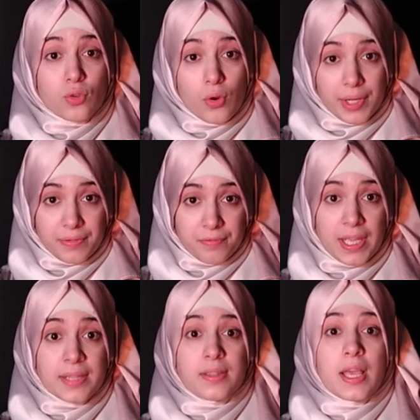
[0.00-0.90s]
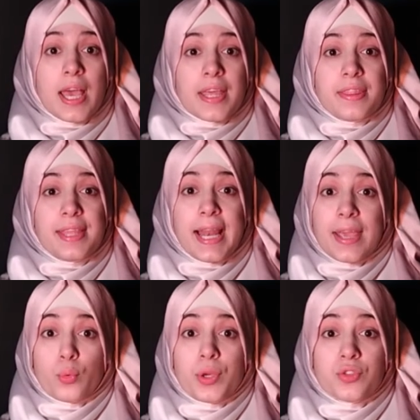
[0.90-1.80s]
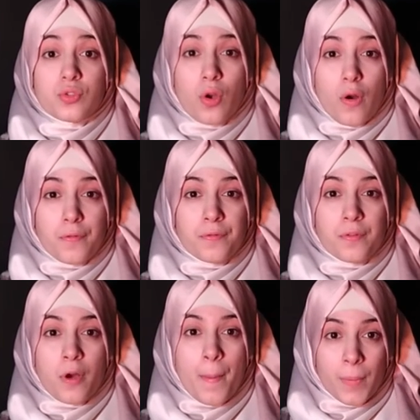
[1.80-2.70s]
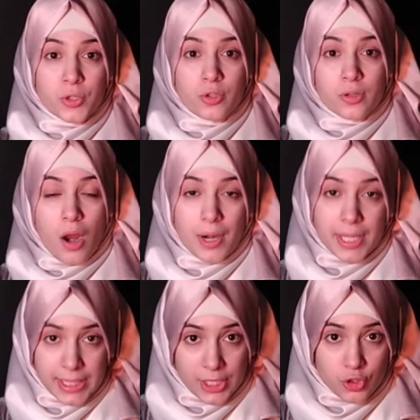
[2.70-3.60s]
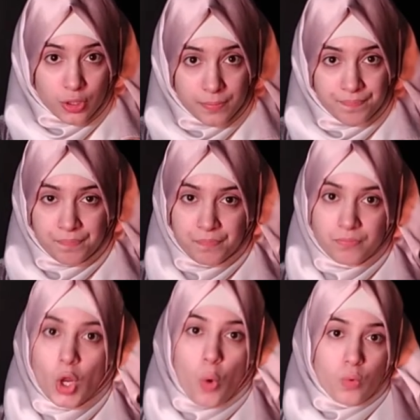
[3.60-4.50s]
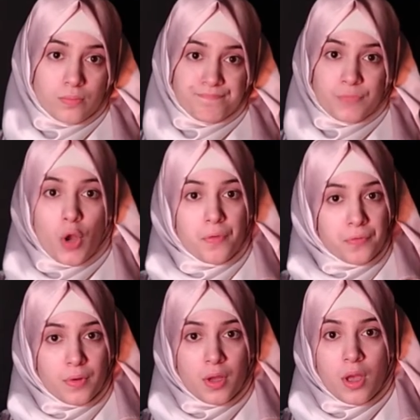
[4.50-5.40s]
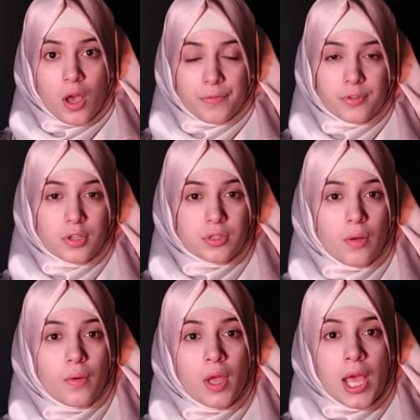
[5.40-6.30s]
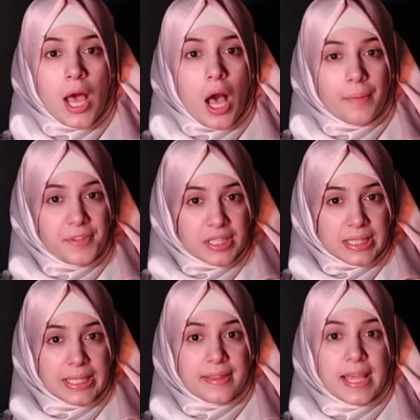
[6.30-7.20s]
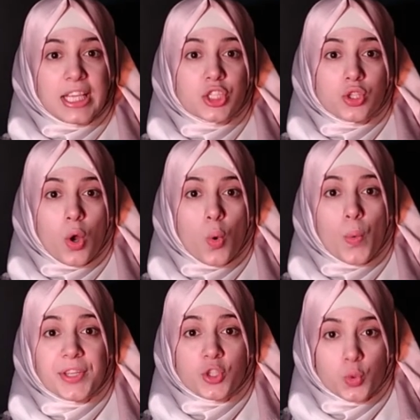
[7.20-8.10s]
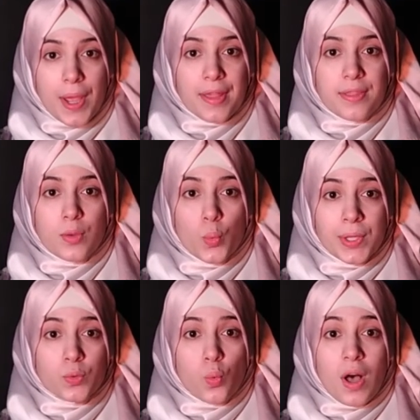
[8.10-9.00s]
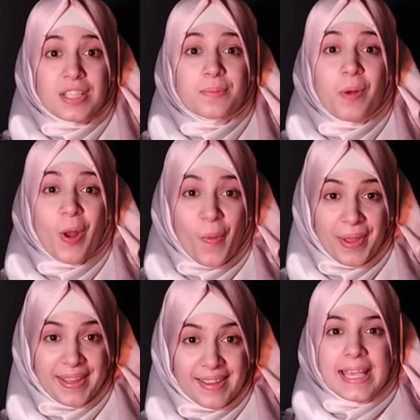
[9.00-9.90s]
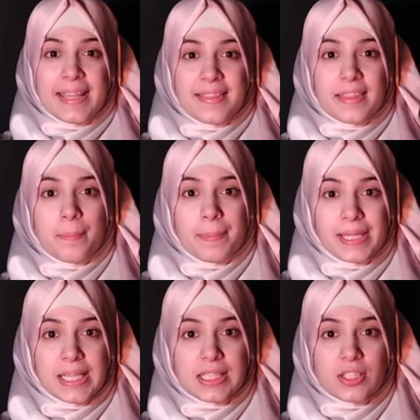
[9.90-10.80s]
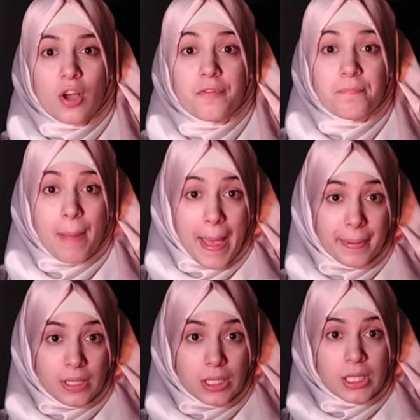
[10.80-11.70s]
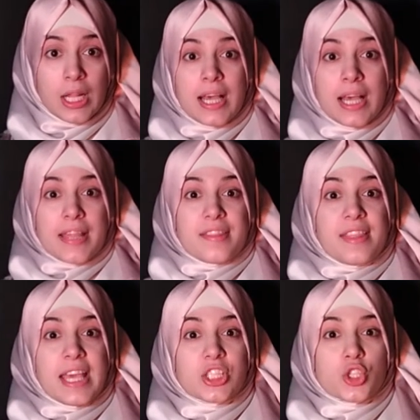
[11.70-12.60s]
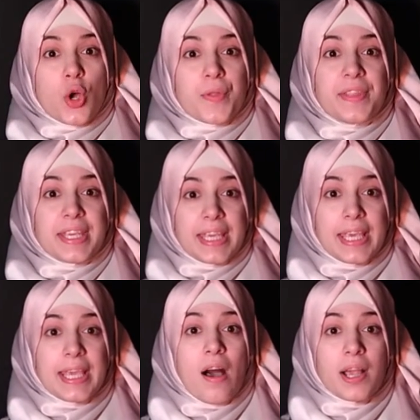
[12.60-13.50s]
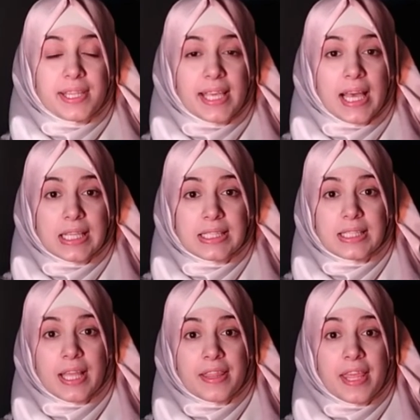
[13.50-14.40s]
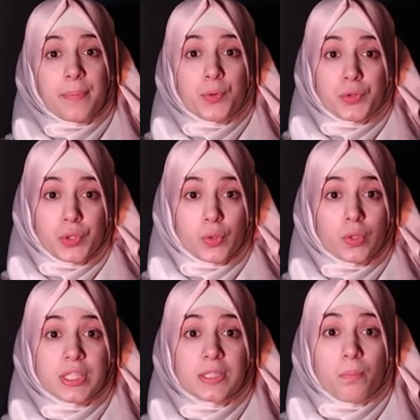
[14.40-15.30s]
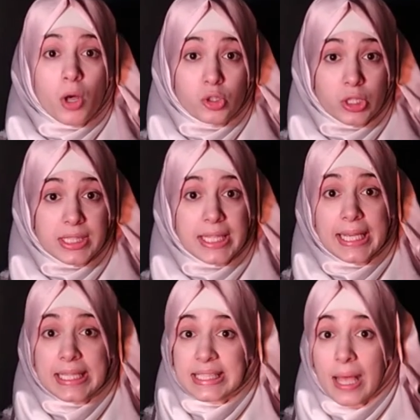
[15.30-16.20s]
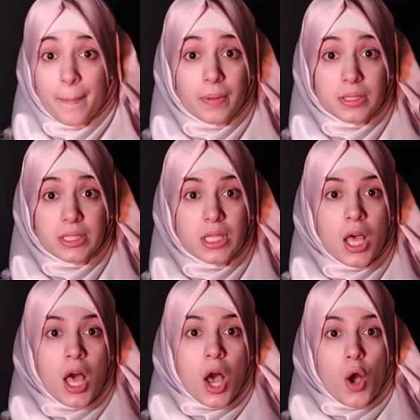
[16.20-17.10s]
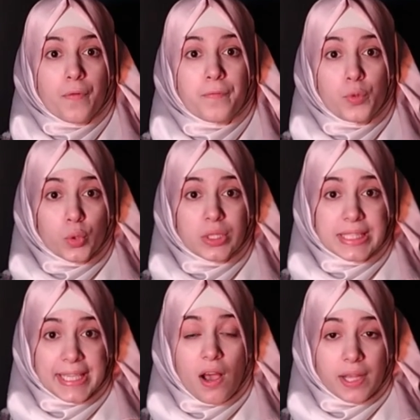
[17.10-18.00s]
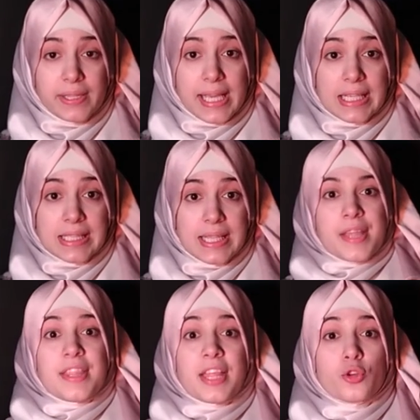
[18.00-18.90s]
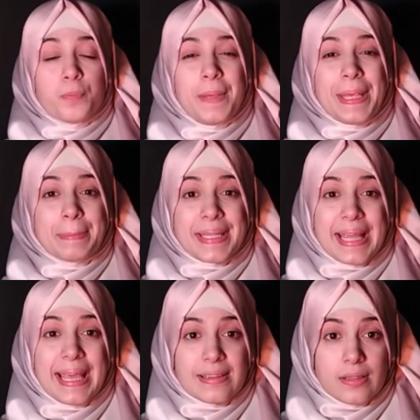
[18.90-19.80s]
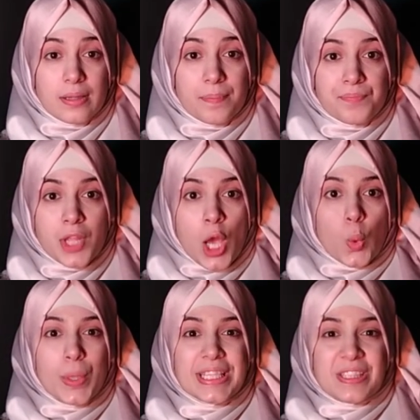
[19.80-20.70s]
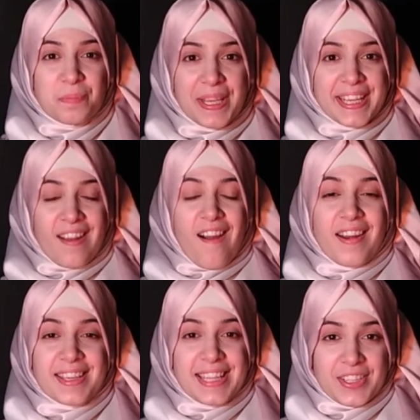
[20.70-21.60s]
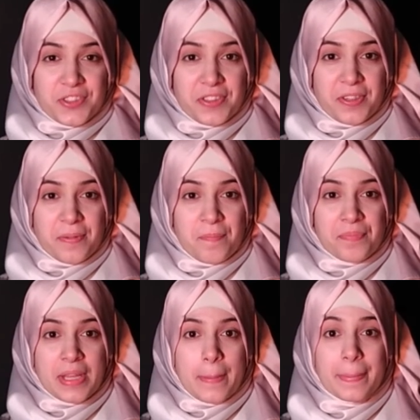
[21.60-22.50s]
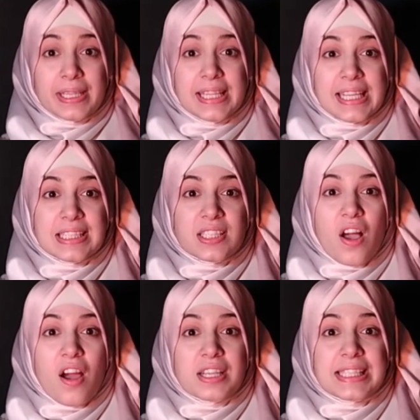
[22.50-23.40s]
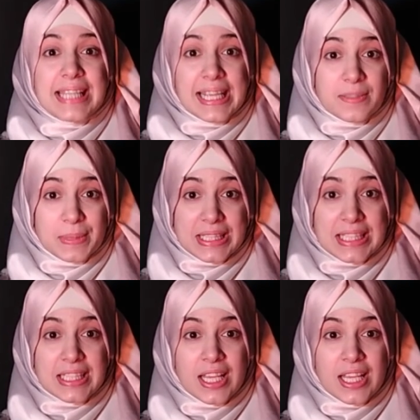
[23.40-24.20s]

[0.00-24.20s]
or invent the language of modern architecture? No, of course not. Obviously, they saw which way the wind was blowing. In the midst of Babel, they saw the key ideas. They produced models, examples of those key ideas that could be imitated. We speak architecture. Buildings are statements.